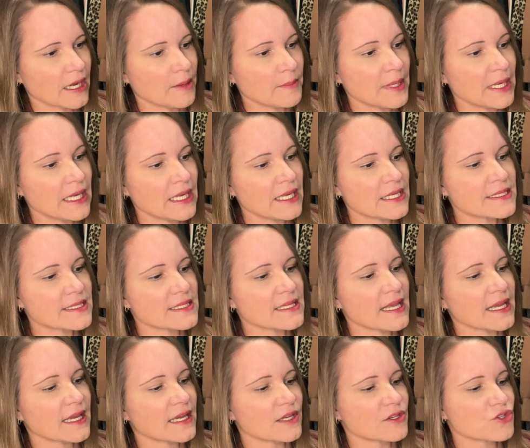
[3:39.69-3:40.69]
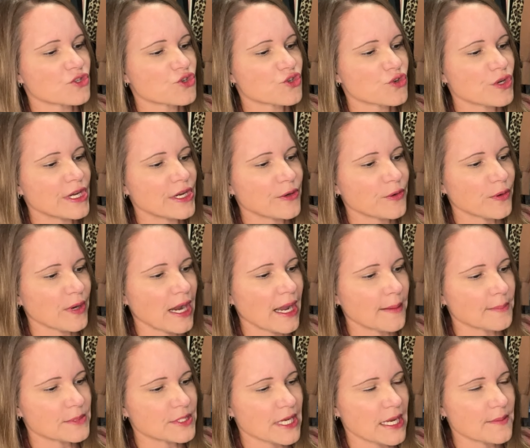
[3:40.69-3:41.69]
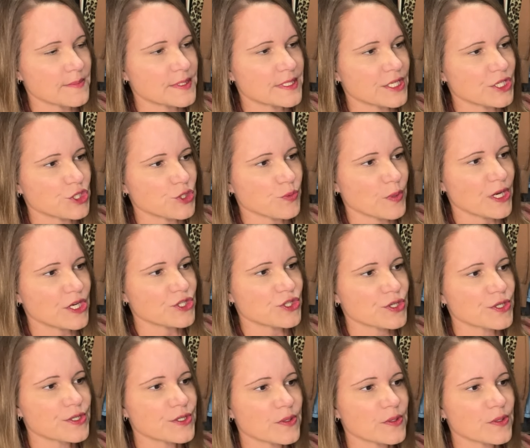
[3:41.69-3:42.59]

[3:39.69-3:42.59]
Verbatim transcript: I mean, it's like a shrink wrap type situation.